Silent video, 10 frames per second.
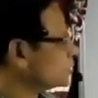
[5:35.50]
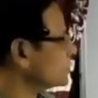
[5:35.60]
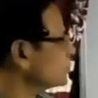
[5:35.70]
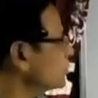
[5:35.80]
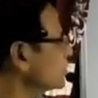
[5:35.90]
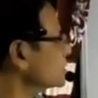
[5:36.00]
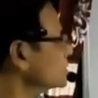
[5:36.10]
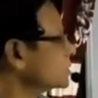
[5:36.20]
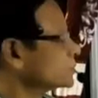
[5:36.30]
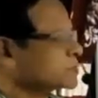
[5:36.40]
the
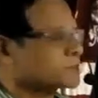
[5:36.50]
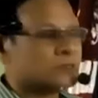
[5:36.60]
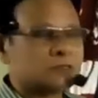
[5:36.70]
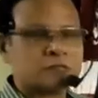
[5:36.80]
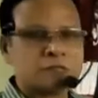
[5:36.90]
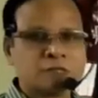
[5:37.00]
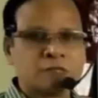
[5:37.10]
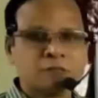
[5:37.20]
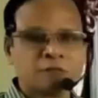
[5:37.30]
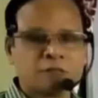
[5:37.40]
importance of
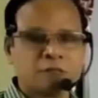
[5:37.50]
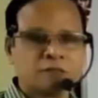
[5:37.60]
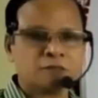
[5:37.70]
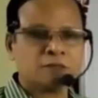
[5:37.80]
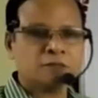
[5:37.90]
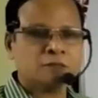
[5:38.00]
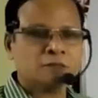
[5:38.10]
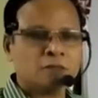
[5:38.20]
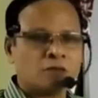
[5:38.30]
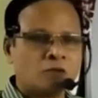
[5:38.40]
stem cells.
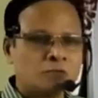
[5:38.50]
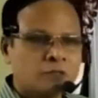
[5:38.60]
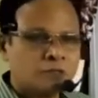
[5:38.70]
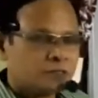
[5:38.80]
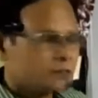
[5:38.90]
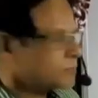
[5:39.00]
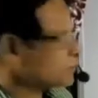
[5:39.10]
Of these